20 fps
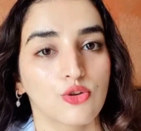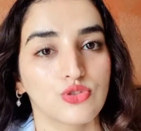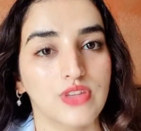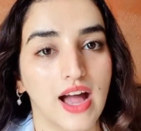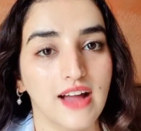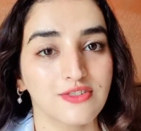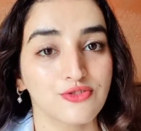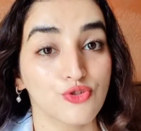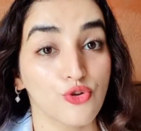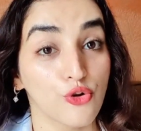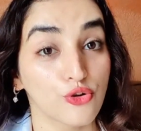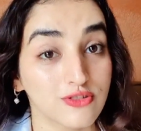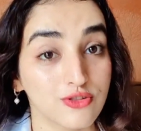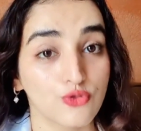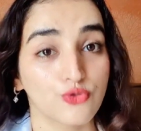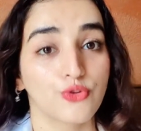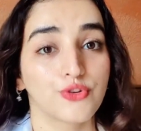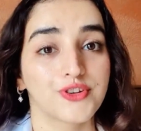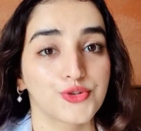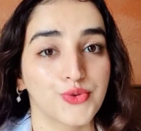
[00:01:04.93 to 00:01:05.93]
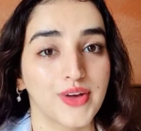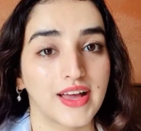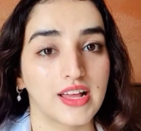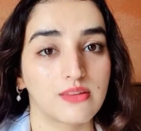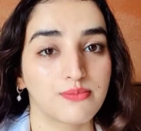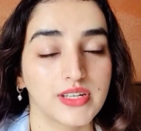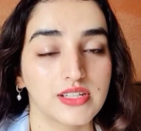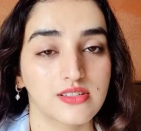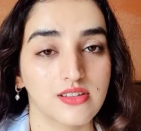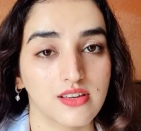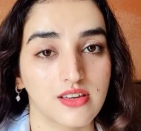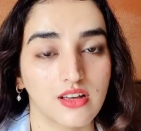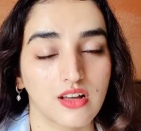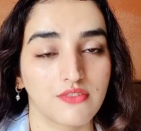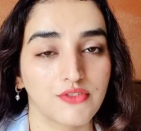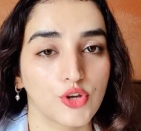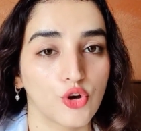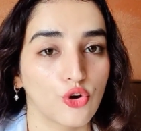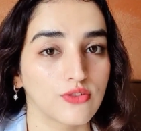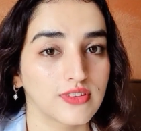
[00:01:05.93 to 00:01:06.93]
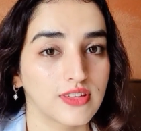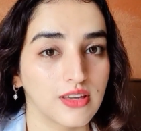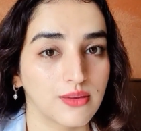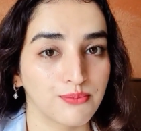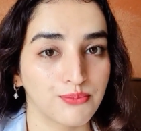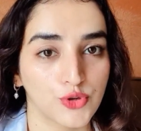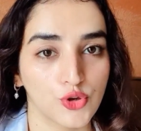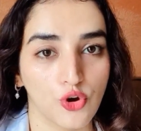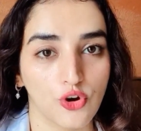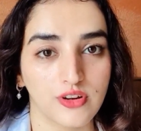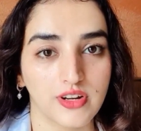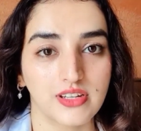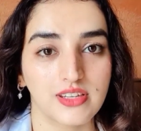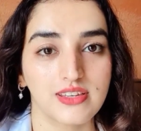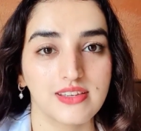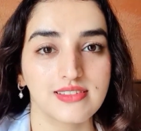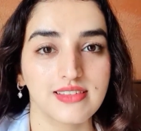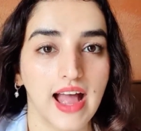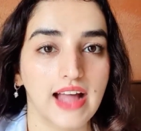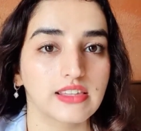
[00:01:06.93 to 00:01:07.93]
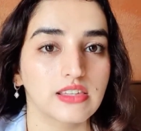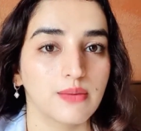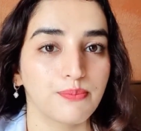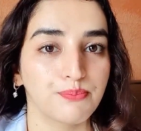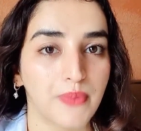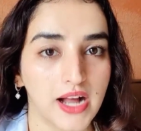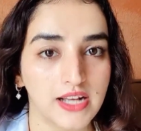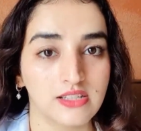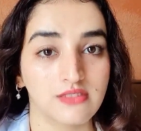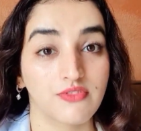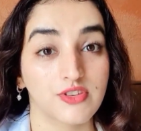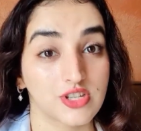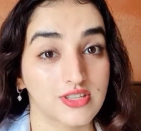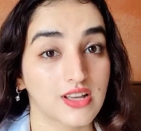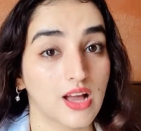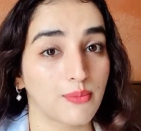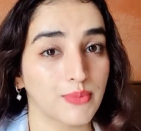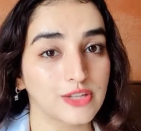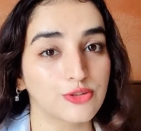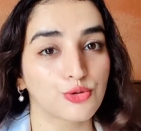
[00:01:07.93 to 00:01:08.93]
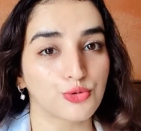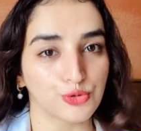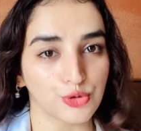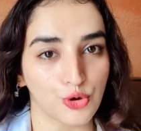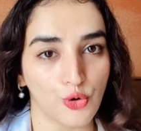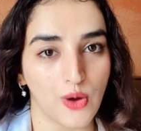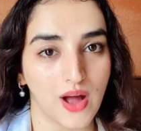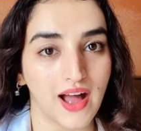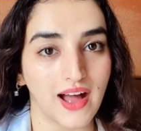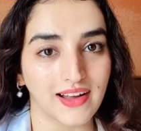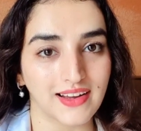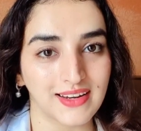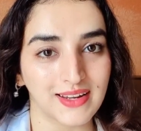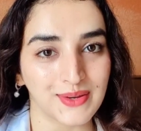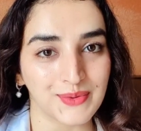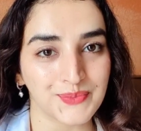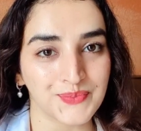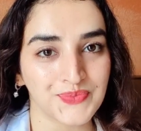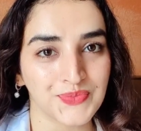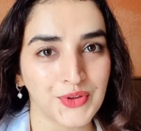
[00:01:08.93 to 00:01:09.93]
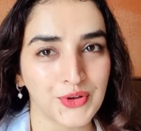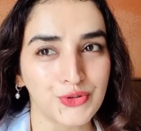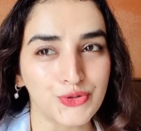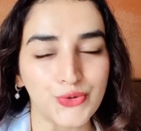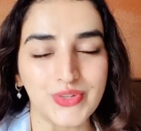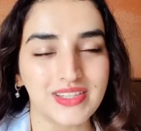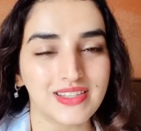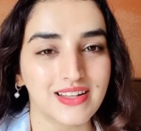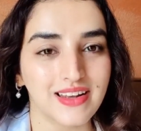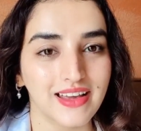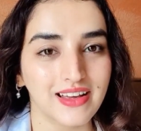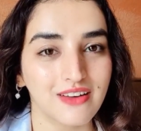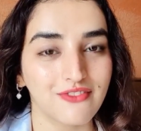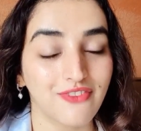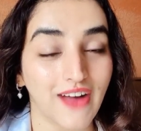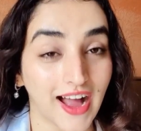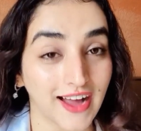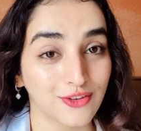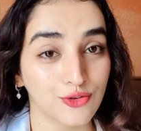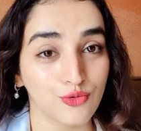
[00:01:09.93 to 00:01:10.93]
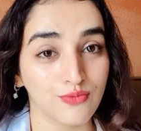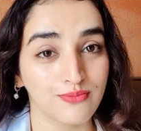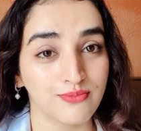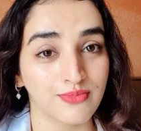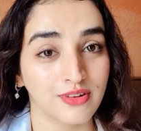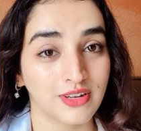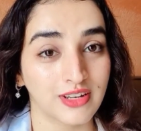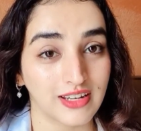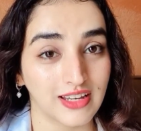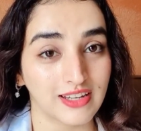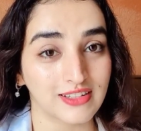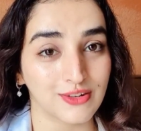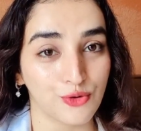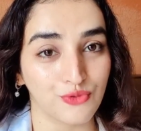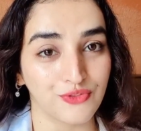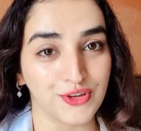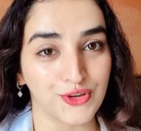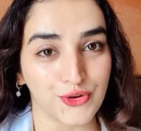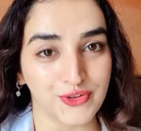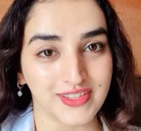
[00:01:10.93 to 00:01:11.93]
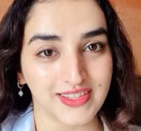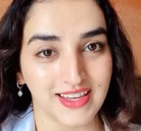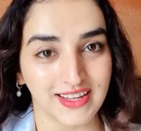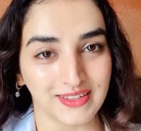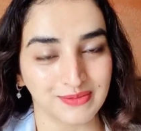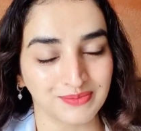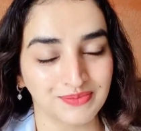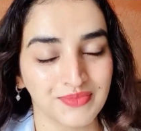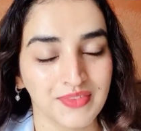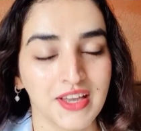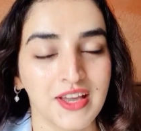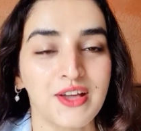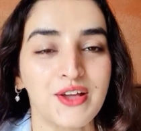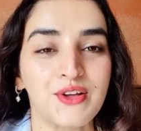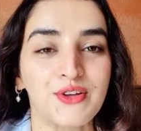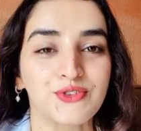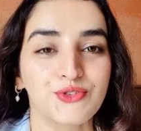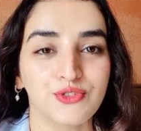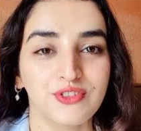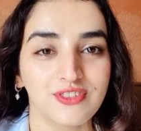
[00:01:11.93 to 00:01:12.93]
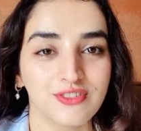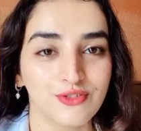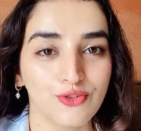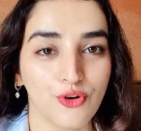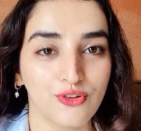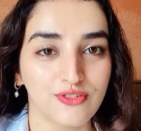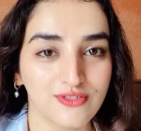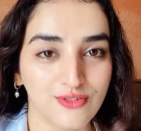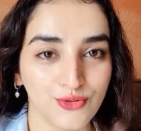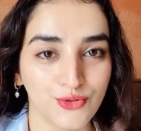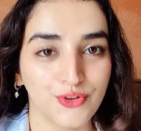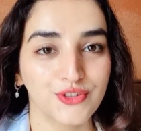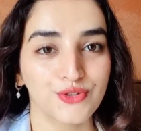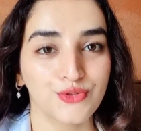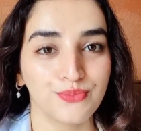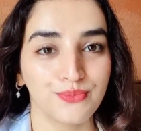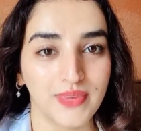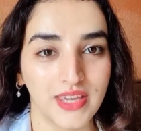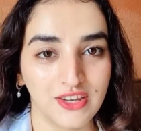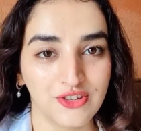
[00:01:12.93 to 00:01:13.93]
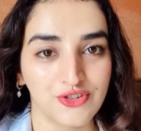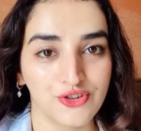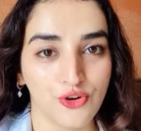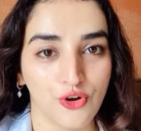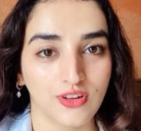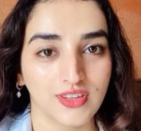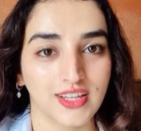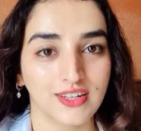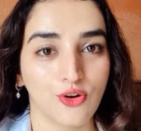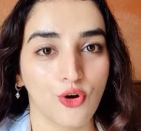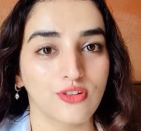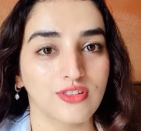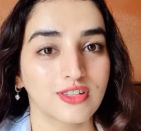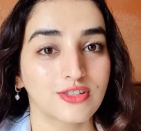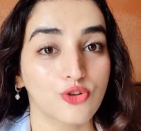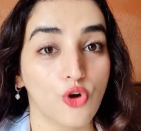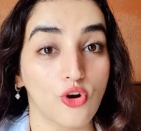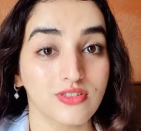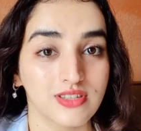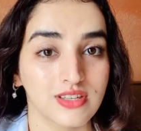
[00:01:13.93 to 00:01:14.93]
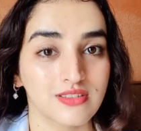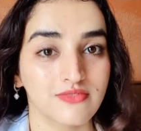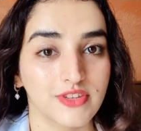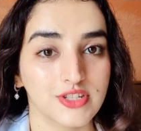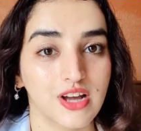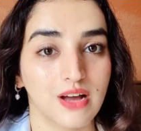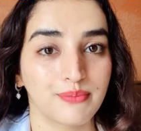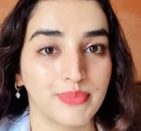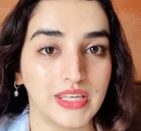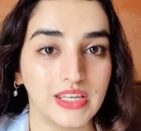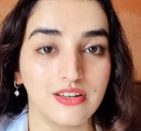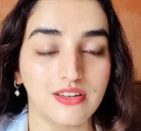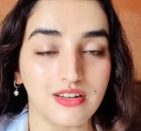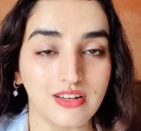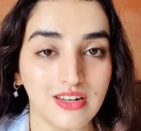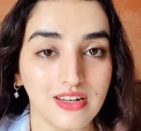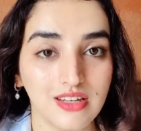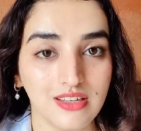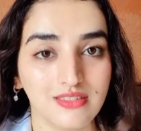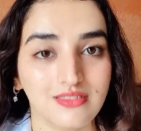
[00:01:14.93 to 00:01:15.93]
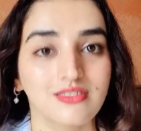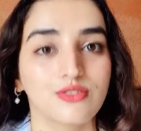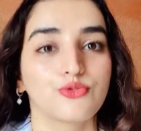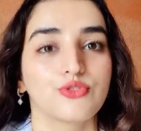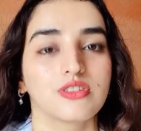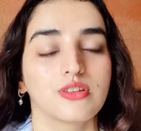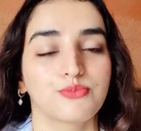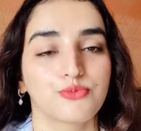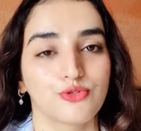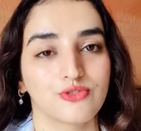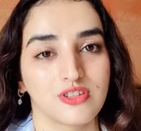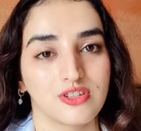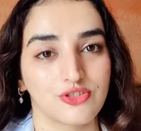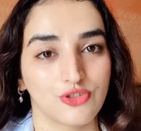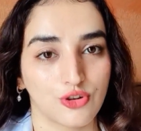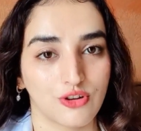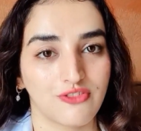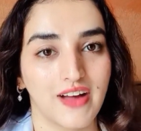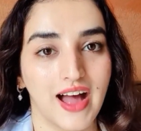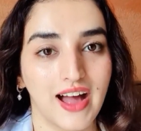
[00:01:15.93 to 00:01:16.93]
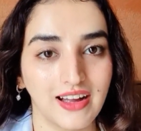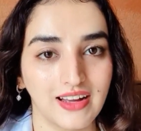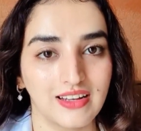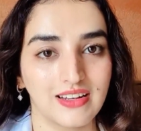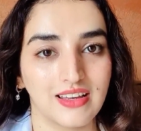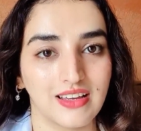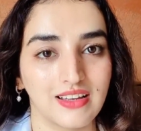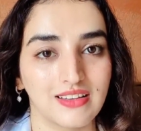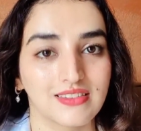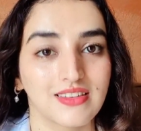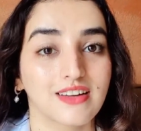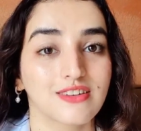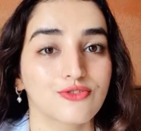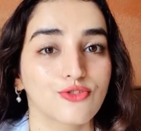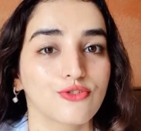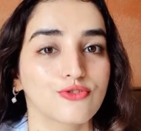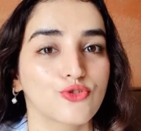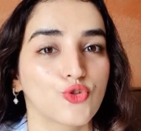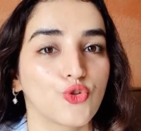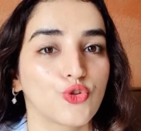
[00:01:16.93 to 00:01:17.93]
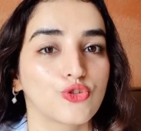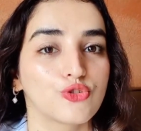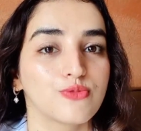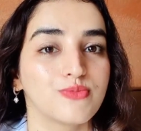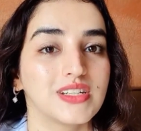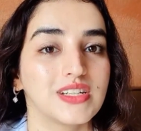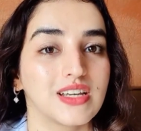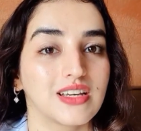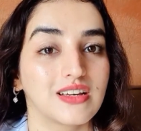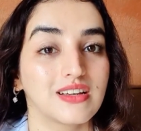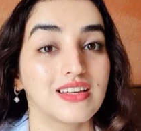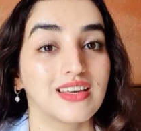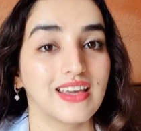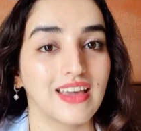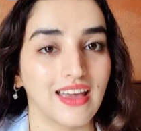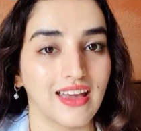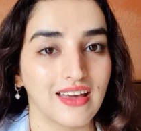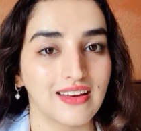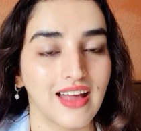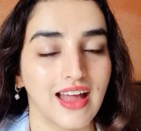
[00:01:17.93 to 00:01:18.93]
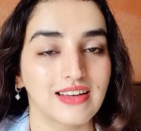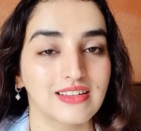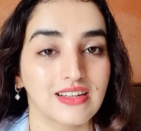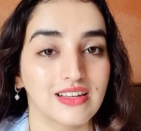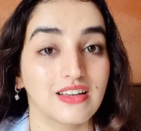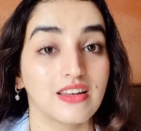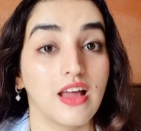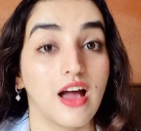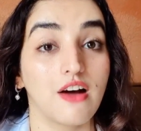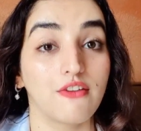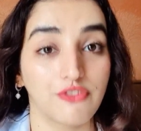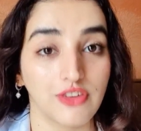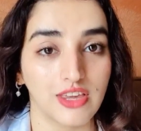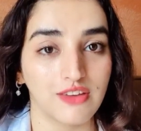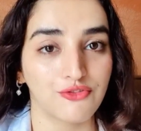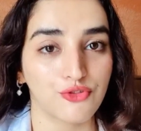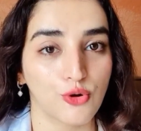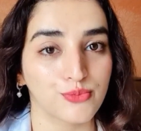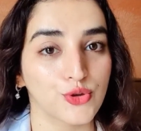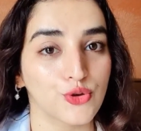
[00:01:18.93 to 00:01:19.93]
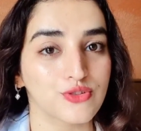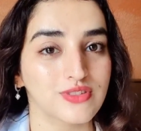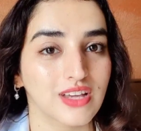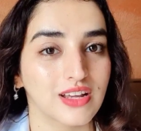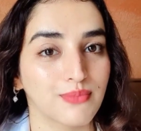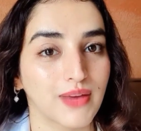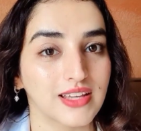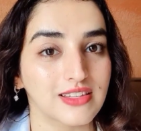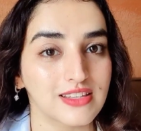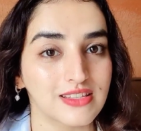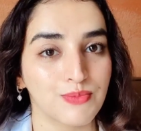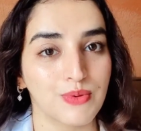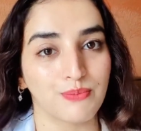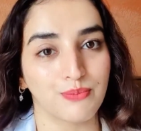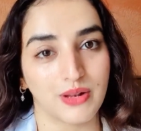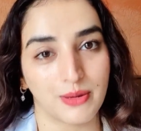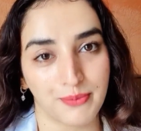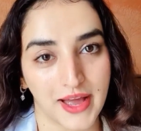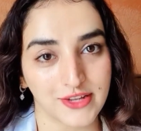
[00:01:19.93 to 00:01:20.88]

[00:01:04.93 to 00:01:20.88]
now that is also going to help in taking away all the impurities and the pus which is coming through your acne. So it's like a vacuum creating over your skin. So this is also going to make sure that all the toxins which are being released during the procedure of acne, that is also going to be taken care and taken away from your skin by these pimple